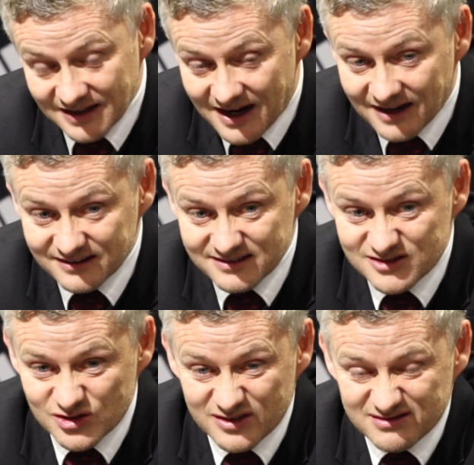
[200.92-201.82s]

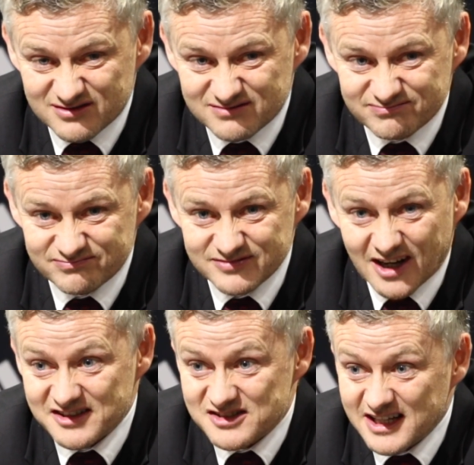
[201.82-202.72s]
And to
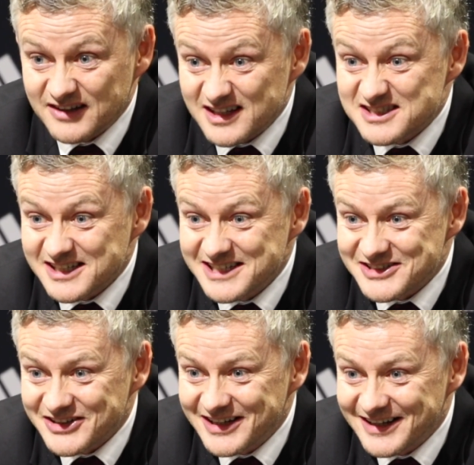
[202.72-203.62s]
19 this
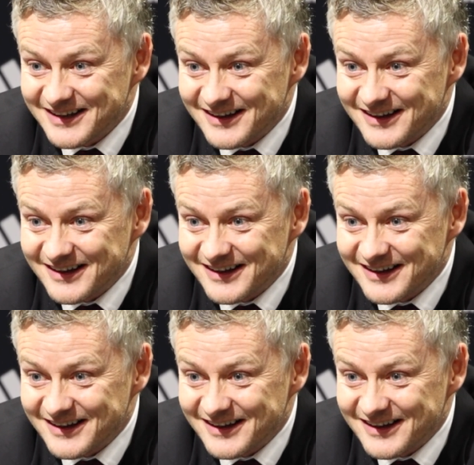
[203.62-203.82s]
season.